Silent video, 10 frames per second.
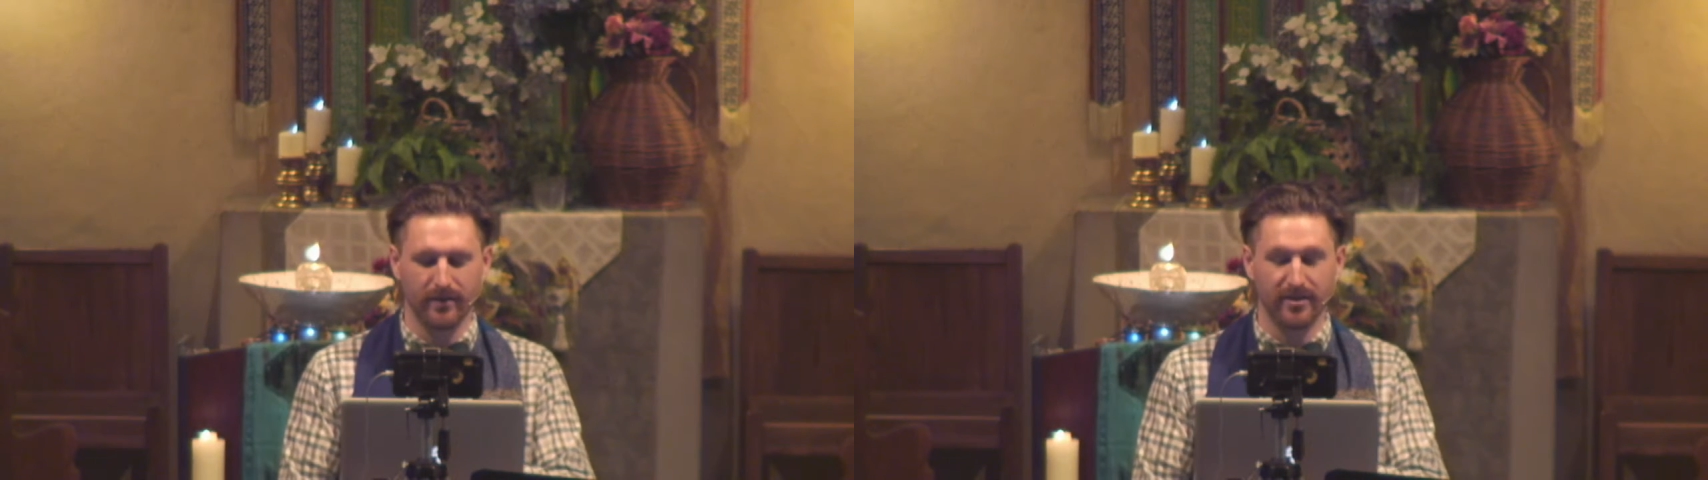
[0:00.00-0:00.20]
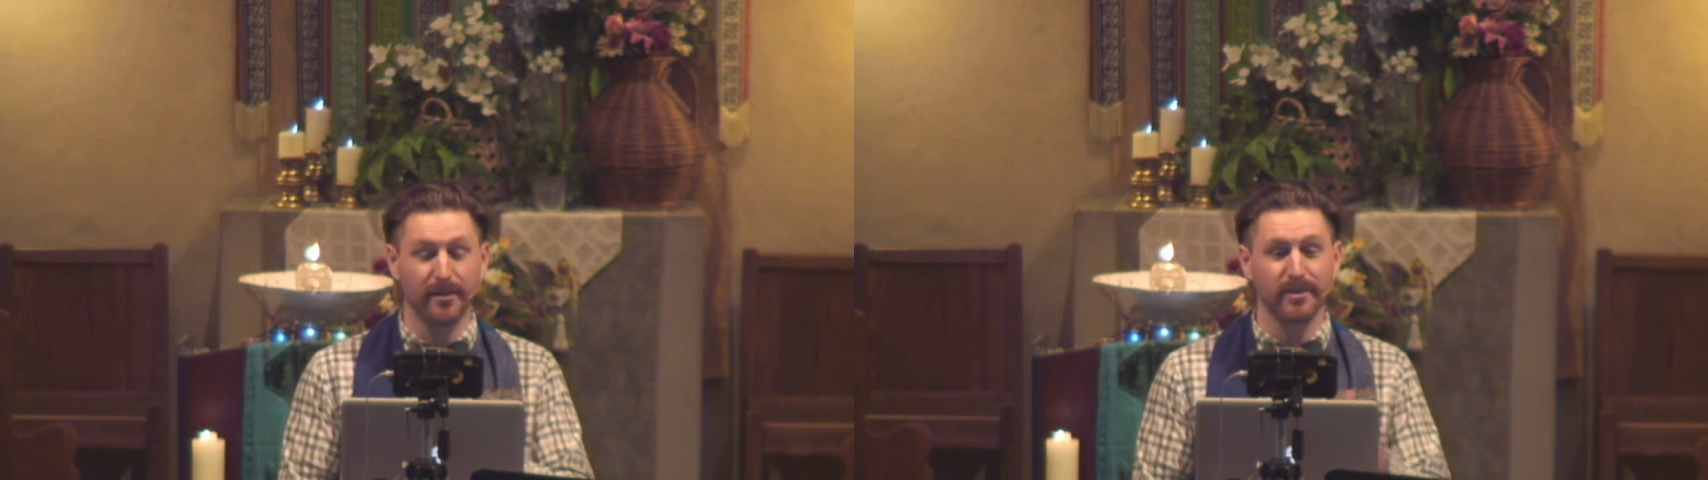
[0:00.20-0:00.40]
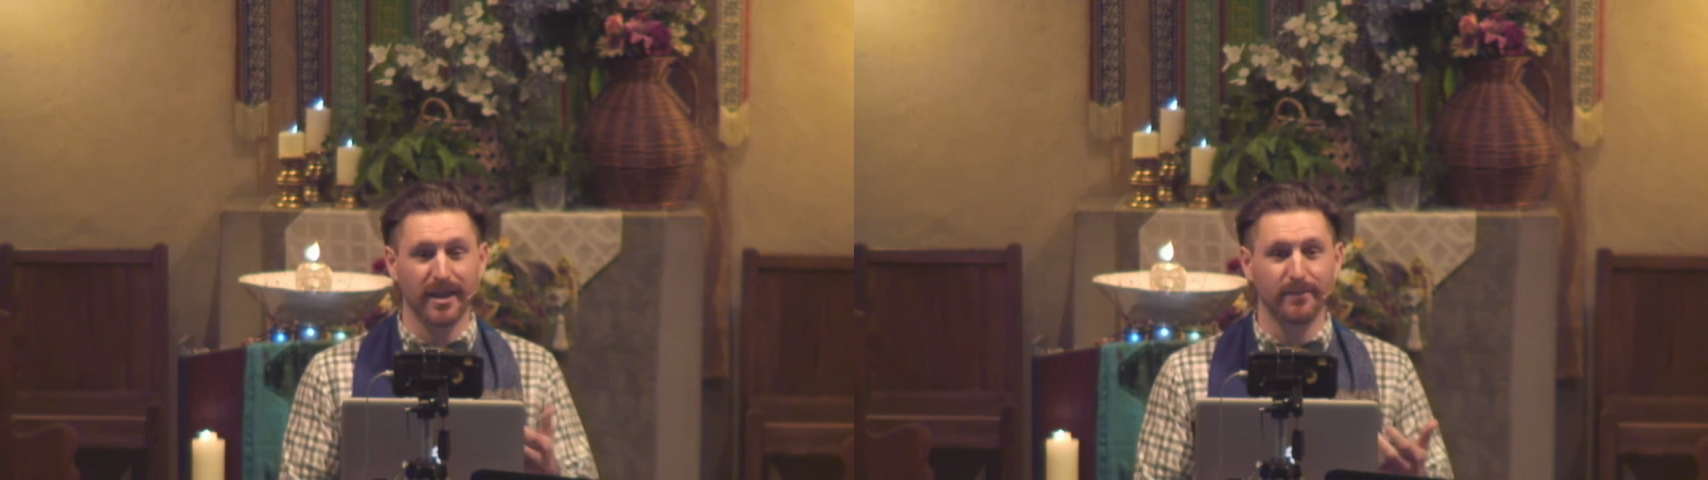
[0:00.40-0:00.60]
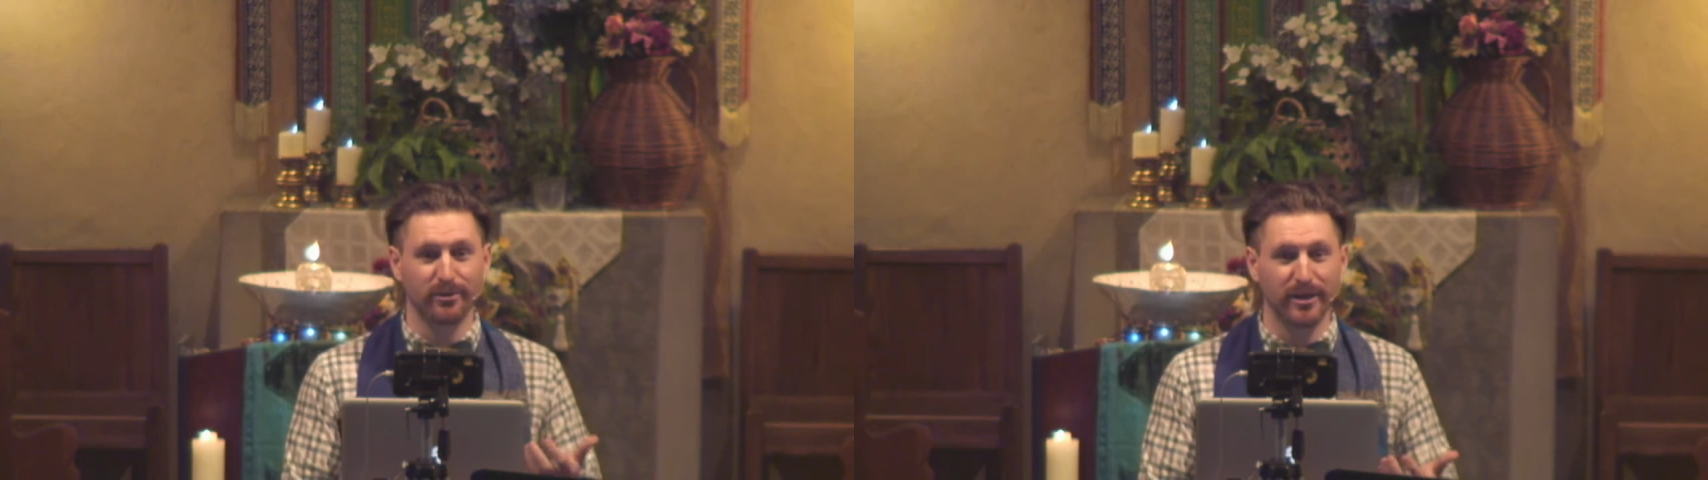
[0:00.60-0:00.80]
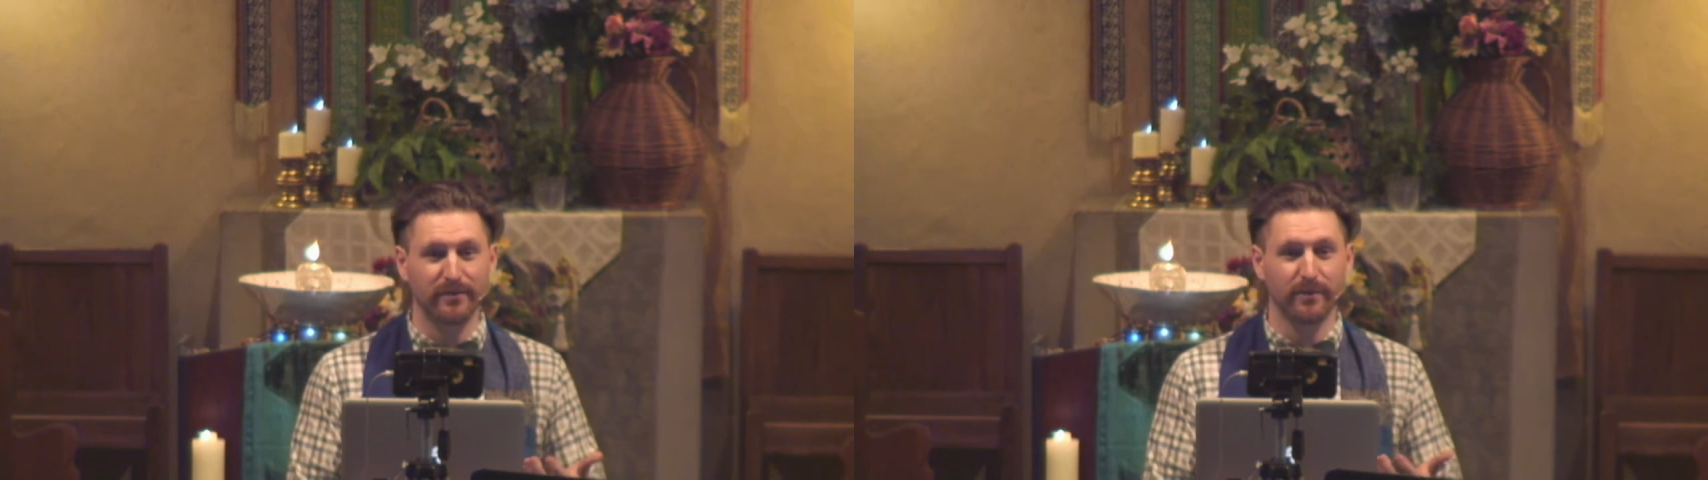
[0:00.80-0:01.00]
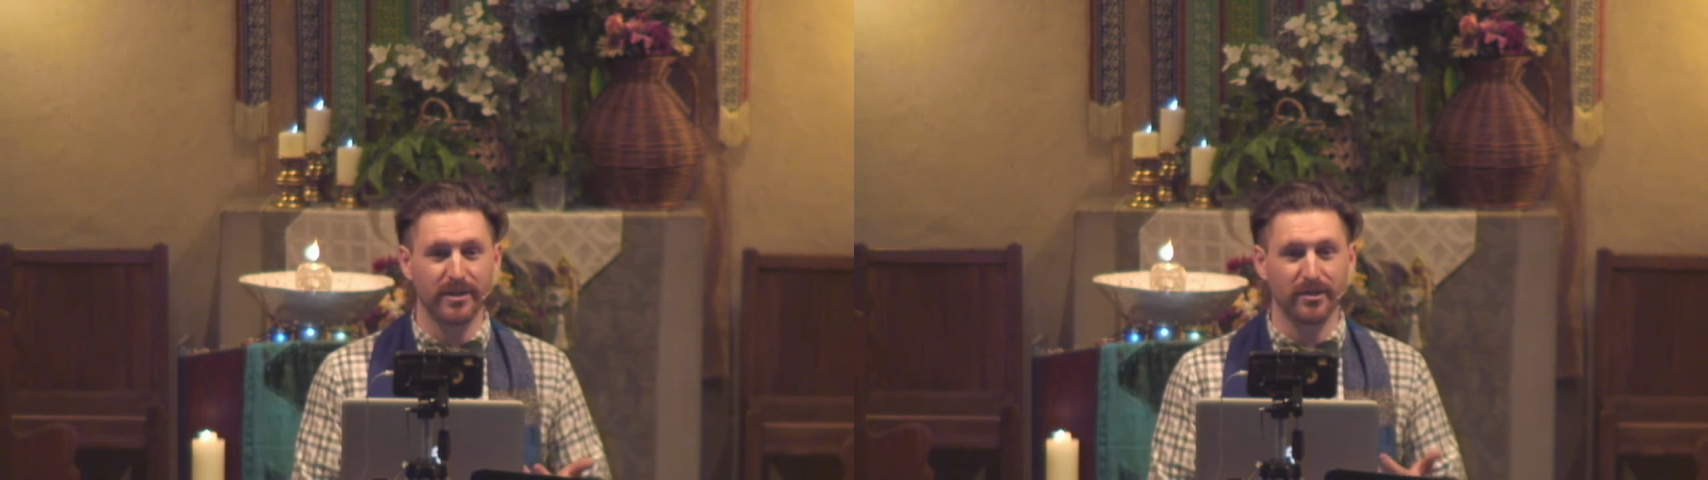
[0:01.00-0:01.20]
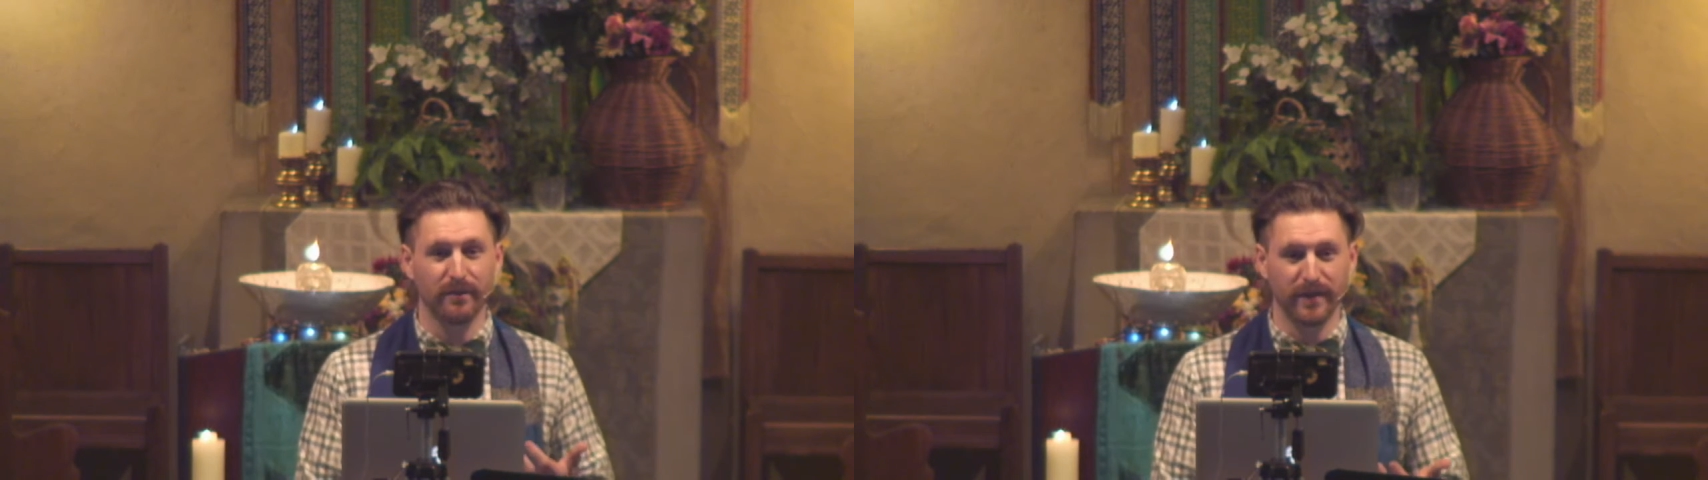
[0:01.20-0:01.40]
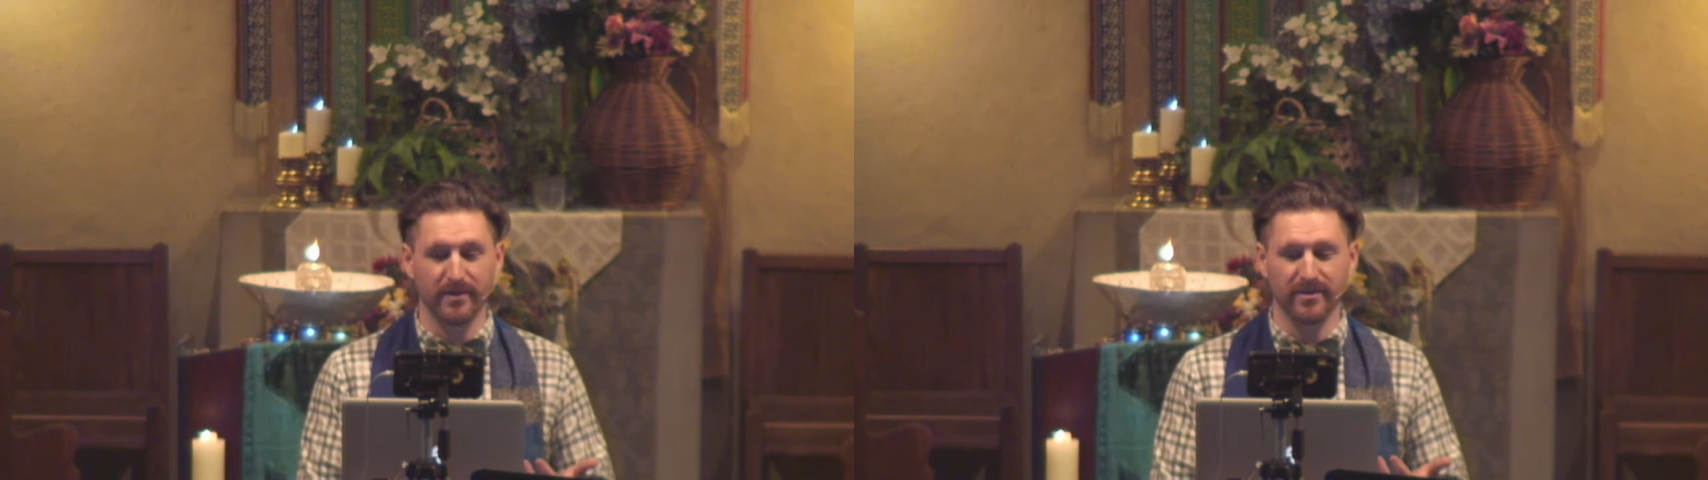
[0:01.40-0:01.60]
Sometimes transformation
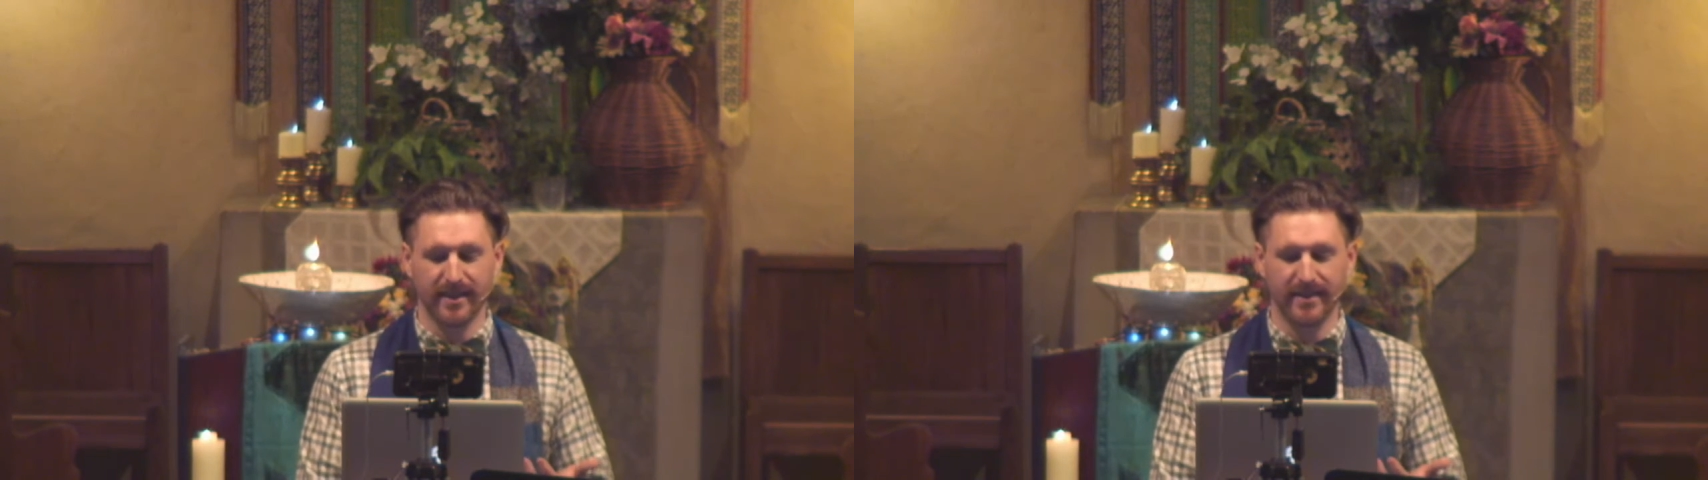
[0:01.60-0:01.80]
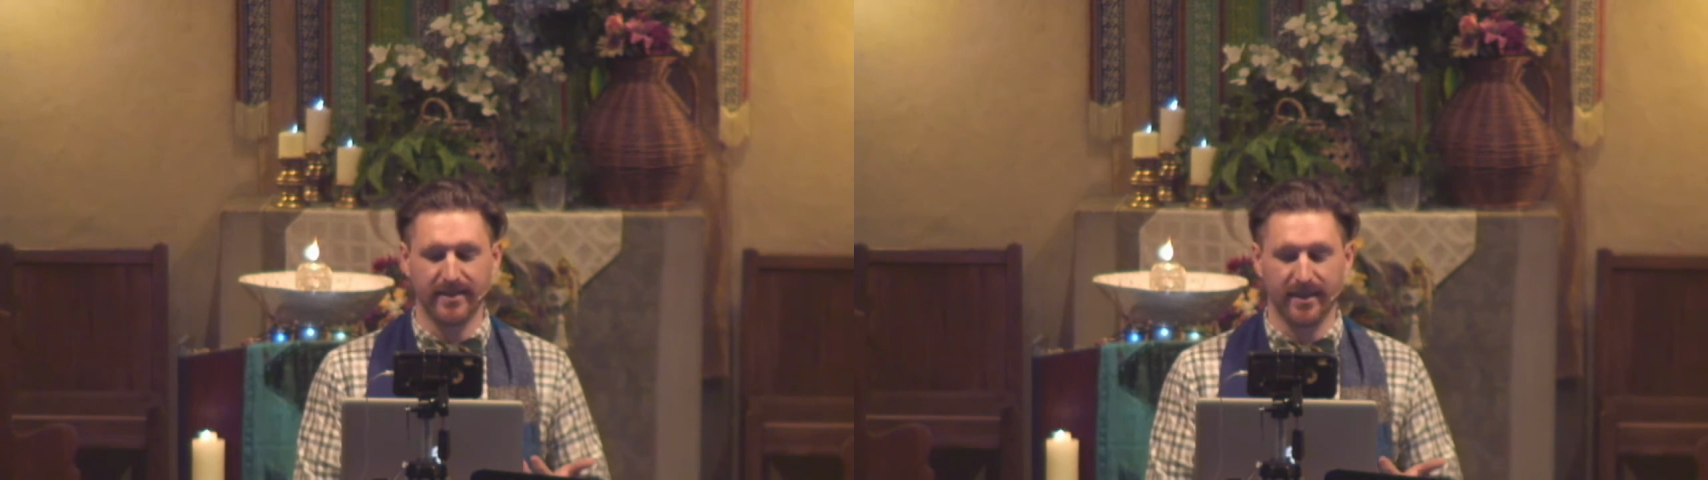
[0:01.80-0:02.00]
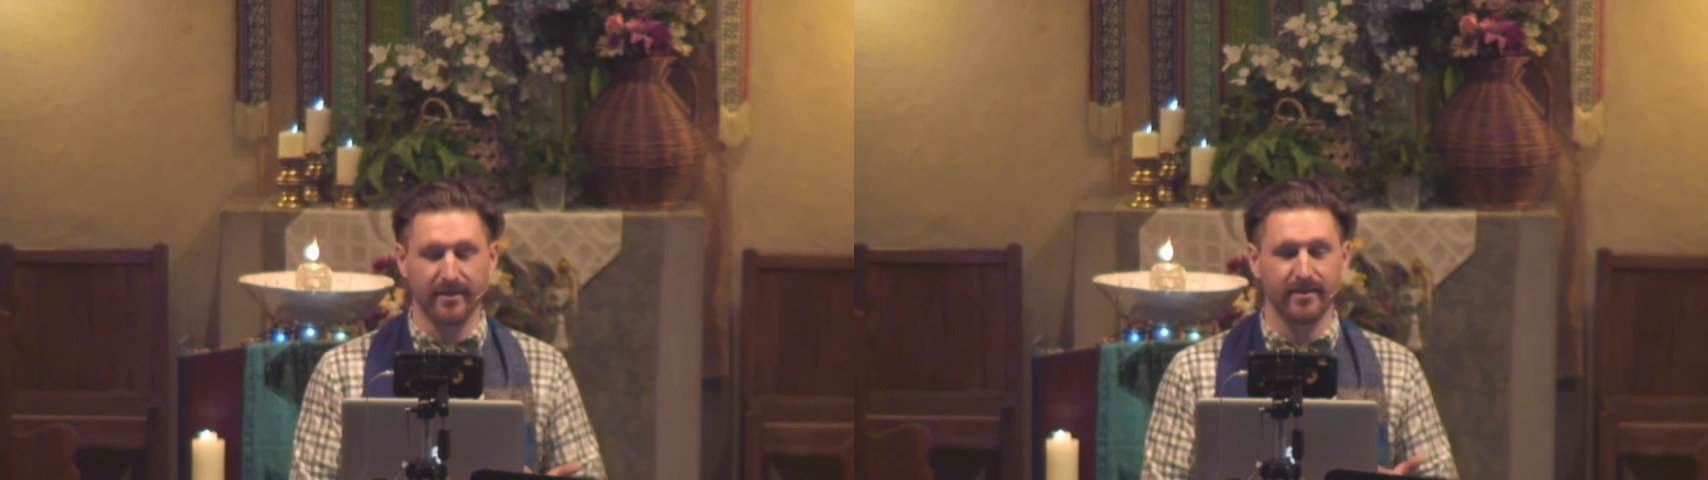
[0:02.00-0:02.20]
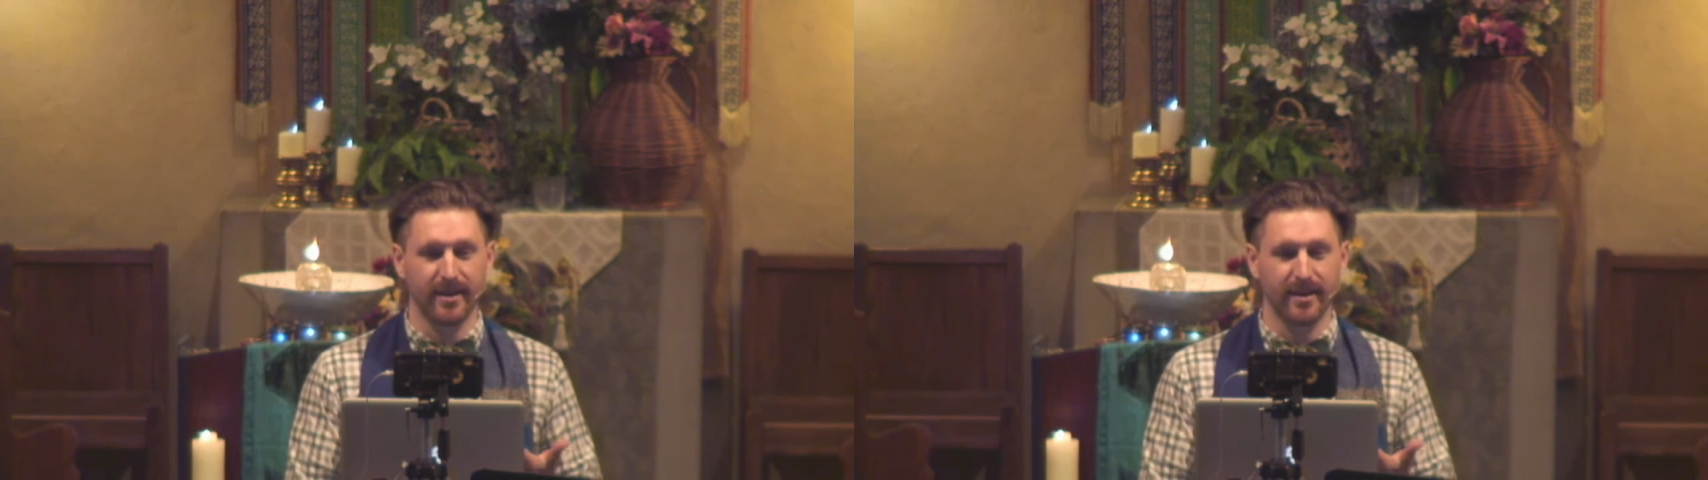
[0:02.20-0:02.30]
feels like death